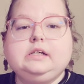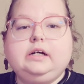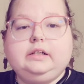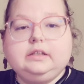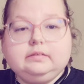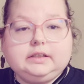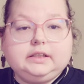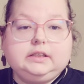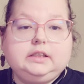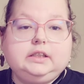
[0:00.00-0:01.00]
I love
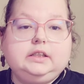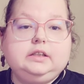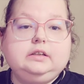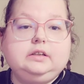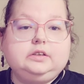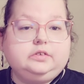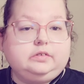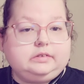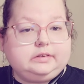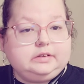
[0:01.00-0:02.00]
Lion King,
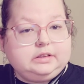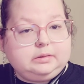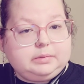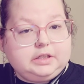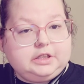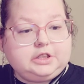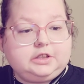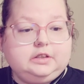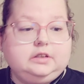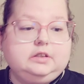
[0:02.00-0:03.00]
101
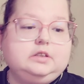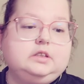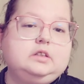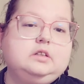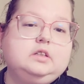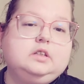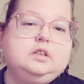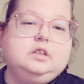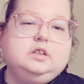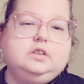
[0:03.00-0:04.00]
Dalmatians,
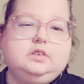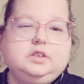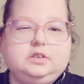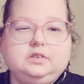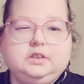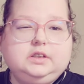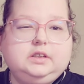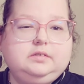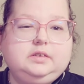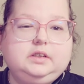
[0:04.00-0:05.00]
Toy Story,
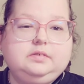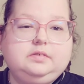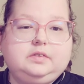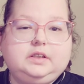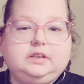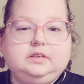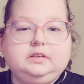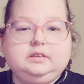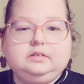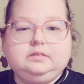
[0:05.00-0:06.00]
not really a fan
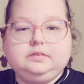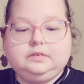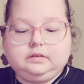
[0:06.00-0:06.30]
of.